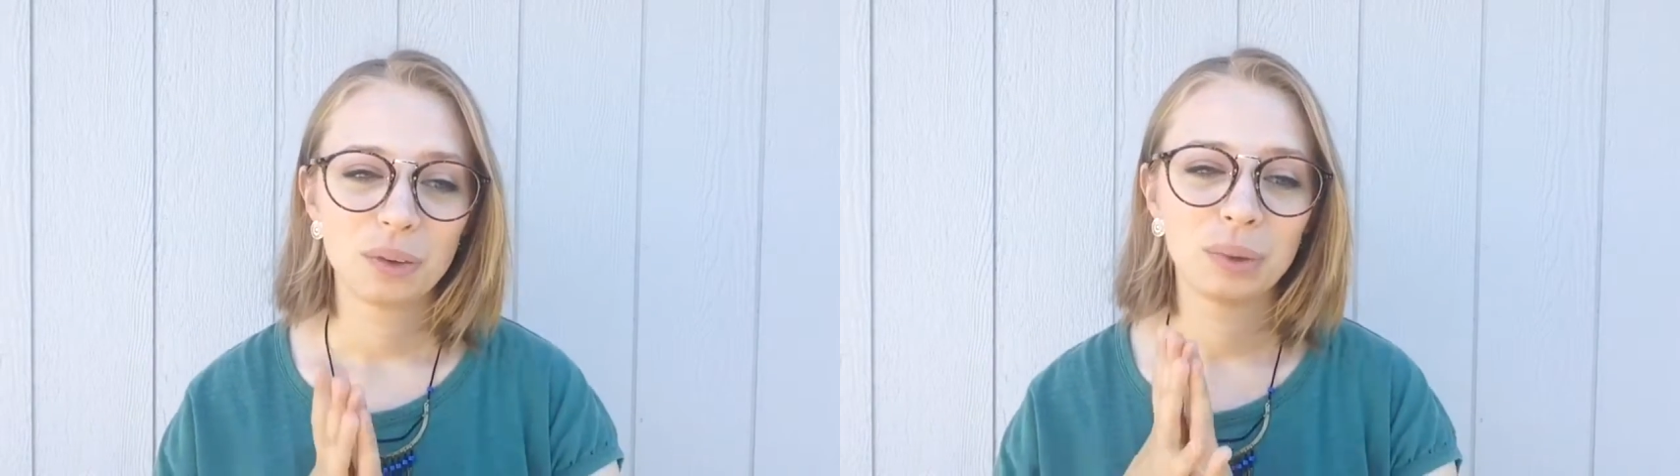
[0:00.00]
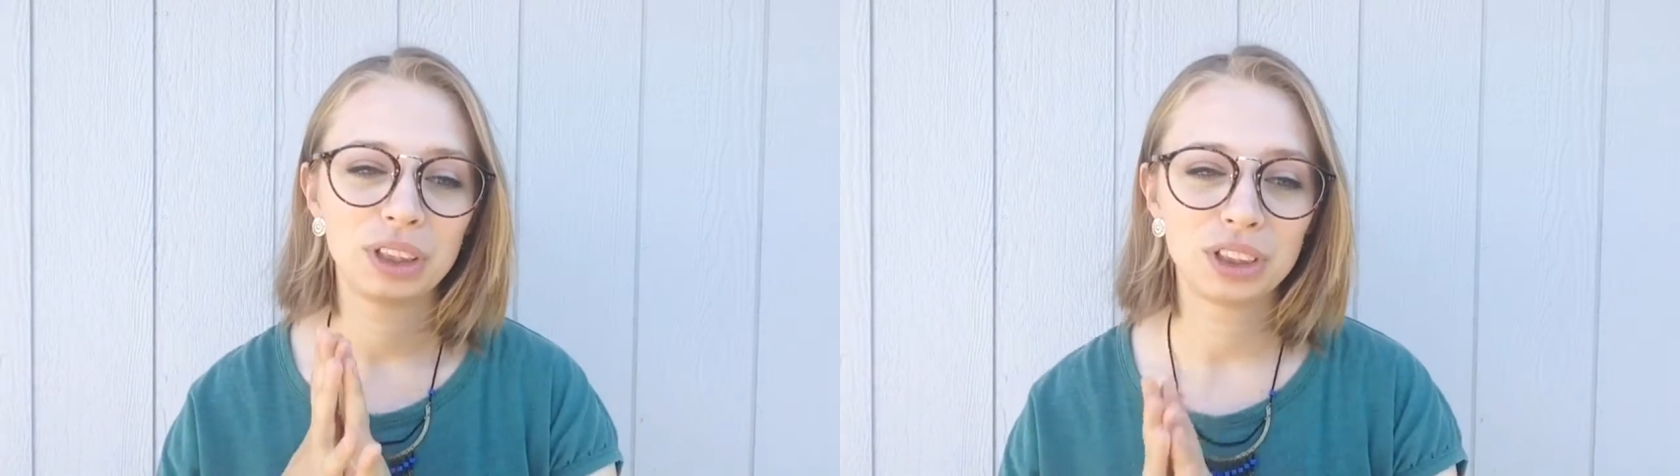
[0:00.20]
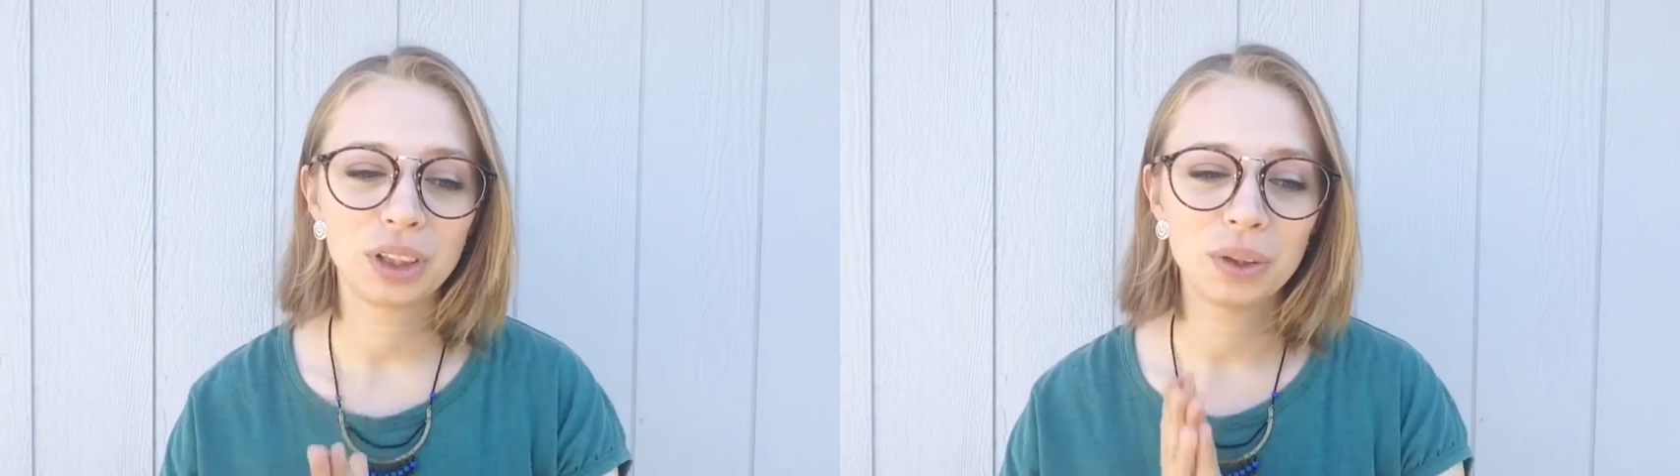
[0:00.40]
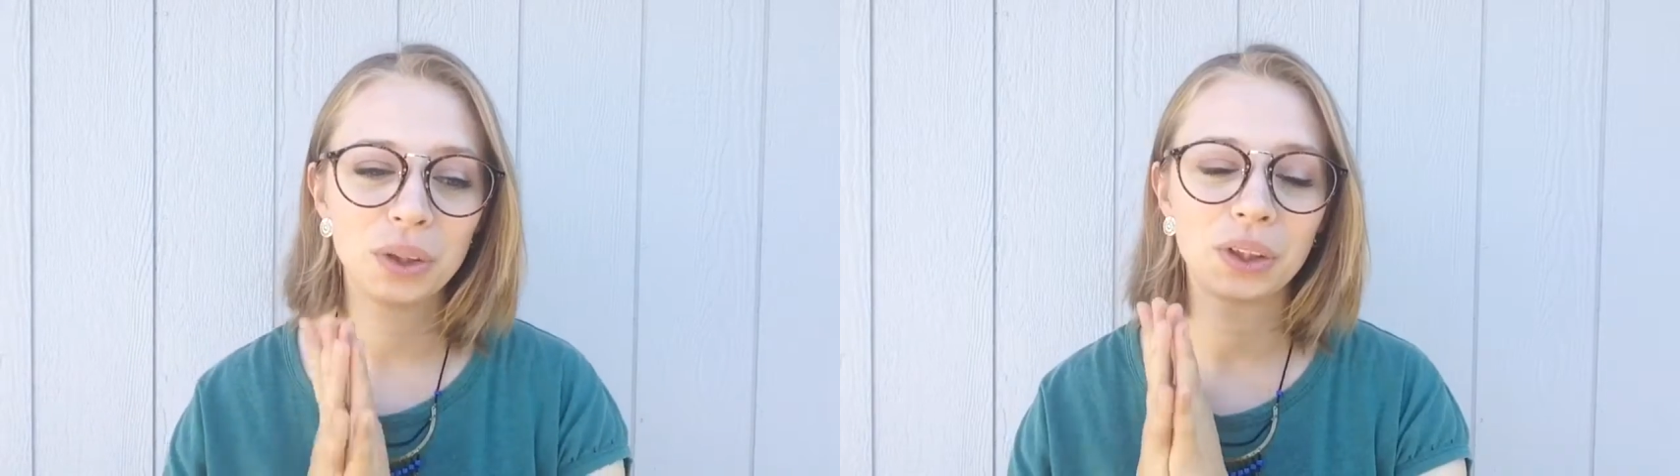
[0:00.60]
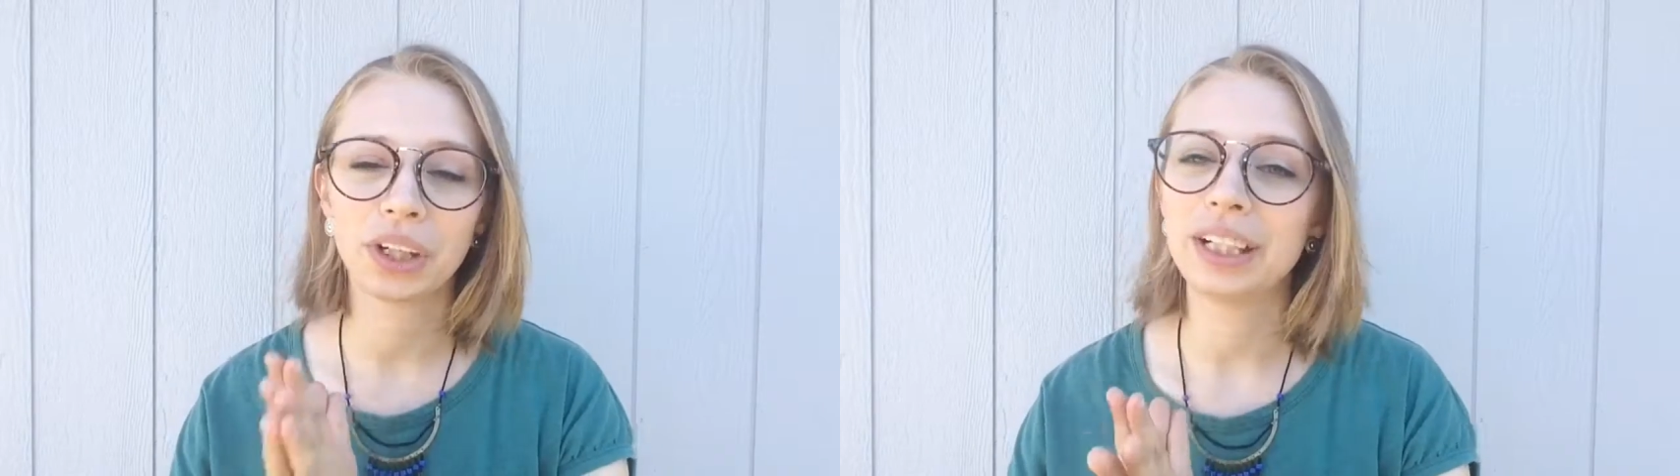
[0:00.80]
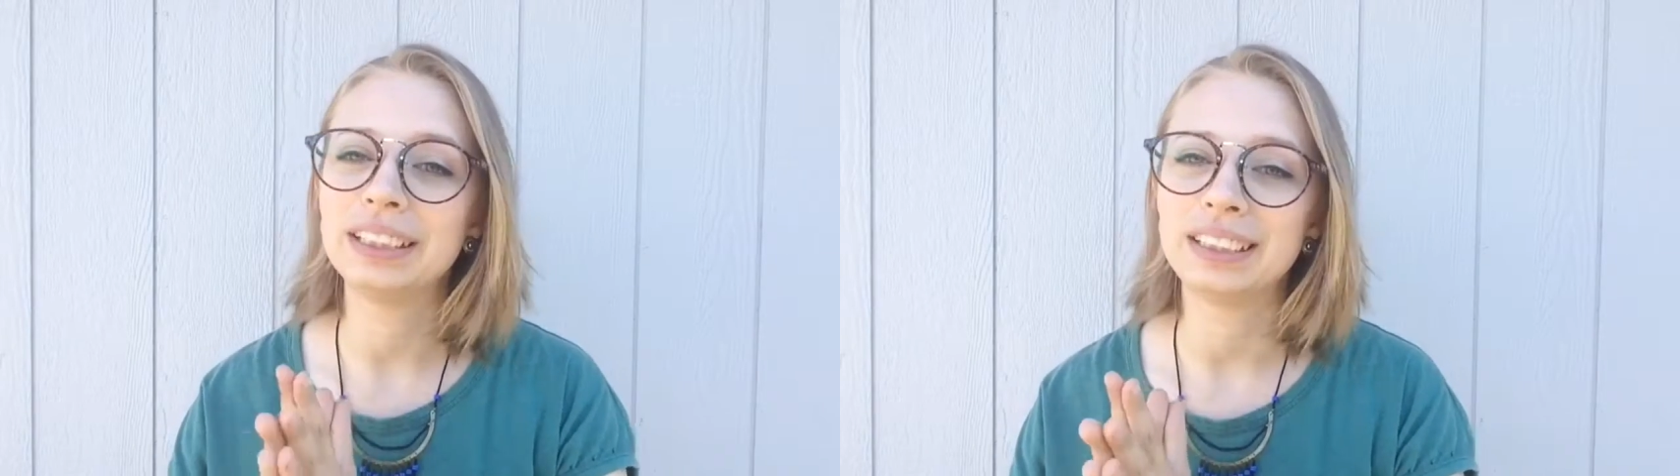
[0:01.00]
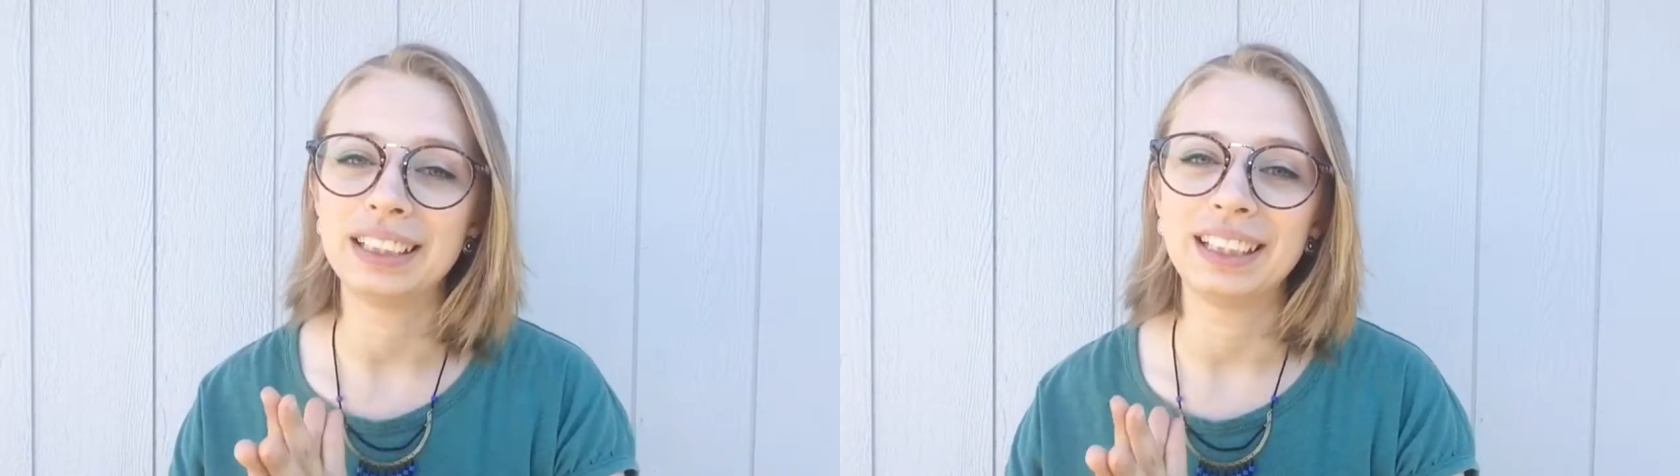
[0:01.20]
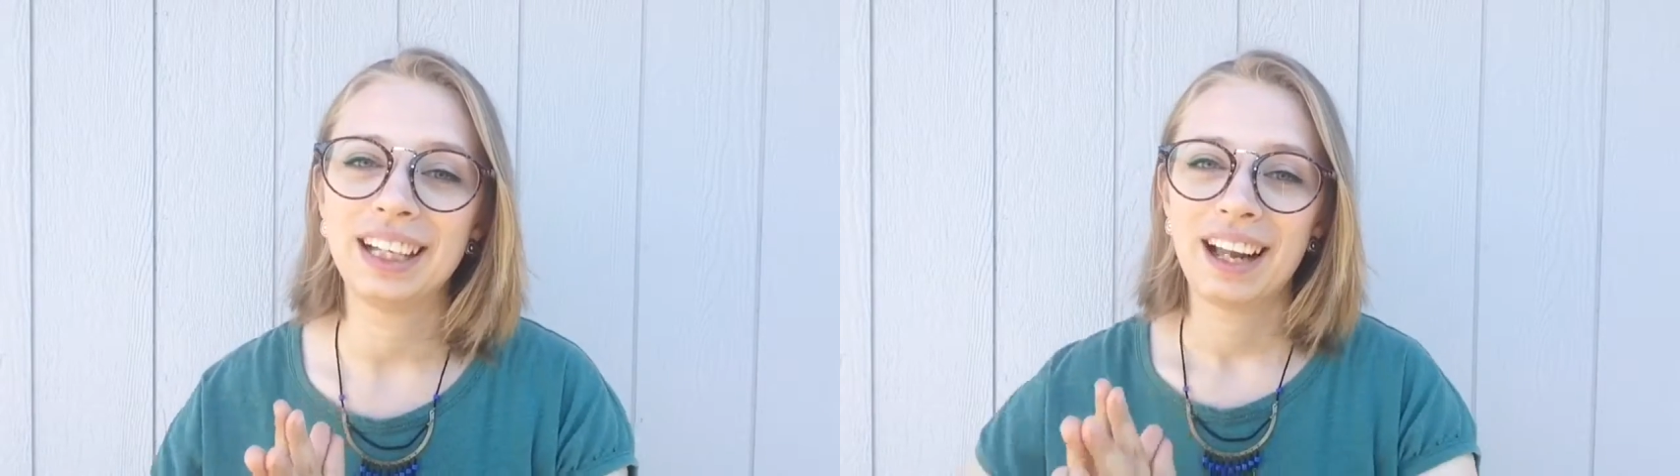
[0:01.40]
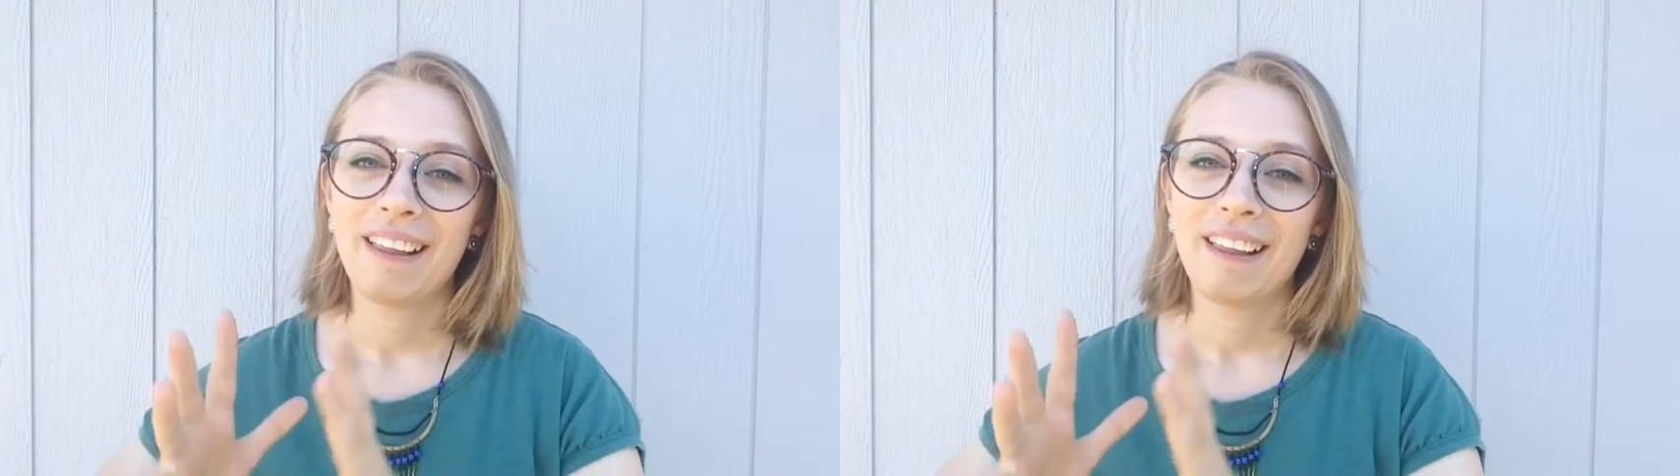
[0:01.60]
was so crazy